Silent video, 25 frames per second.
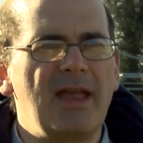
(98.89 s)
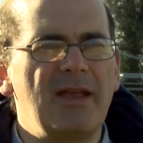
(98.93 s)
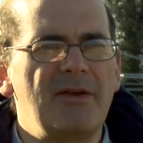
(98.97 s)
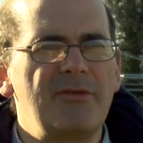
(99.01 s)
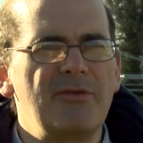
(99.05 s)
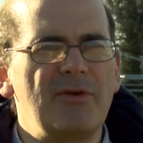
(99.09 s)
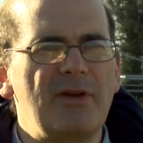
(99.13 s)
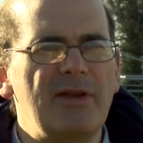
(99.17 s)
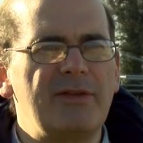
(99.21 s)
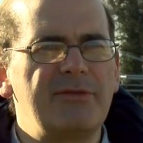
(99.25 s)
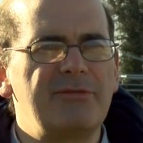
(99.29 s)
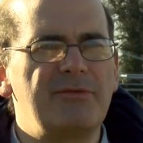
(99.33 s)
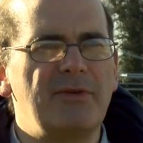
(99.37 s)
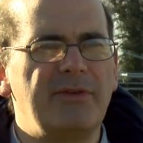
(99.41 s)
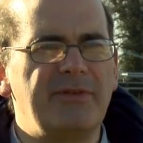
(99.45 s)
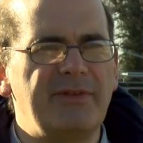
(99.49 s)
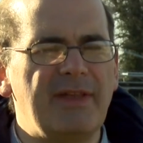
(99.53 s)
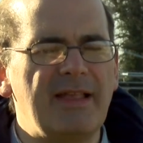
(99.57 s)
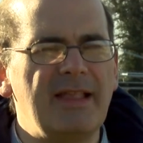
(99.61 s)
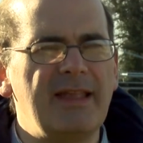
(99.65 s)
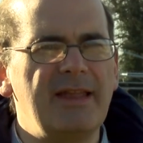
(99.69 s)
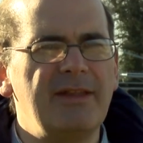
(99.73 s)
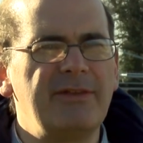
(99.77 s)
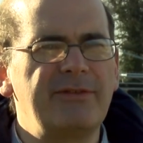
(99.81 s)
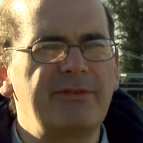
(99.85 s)
increase
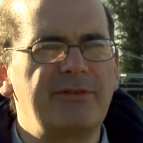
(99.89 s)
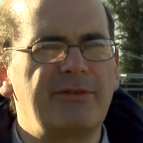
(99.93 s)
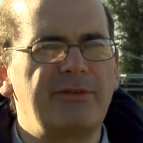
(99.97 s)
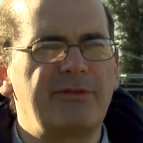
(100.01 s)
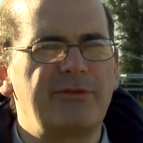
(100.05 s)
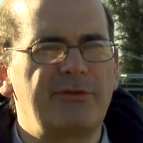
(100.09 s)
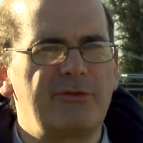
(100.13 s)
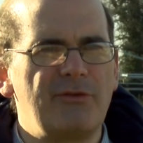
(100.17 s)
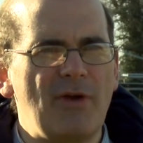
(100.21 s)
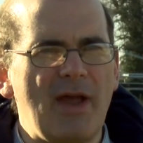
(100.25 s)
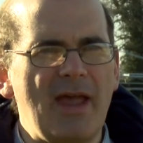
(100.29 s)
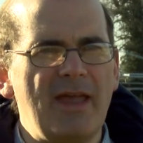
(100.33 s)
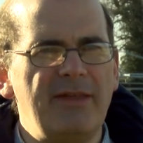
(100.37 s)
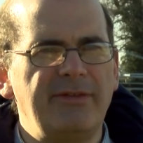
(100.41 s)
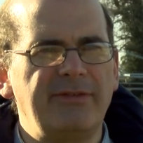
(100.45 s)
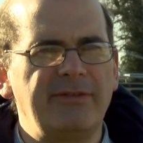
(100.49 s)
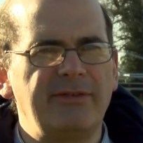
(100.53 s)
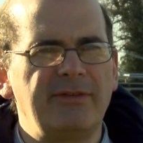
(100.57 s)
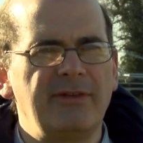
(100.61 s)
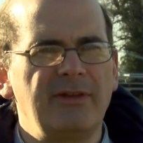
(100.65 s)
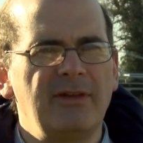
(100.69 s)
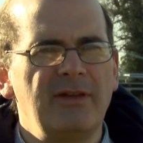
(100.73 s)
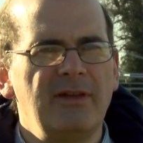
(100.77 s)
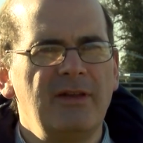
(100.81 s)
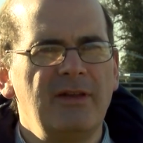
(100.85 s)
resilience to stress,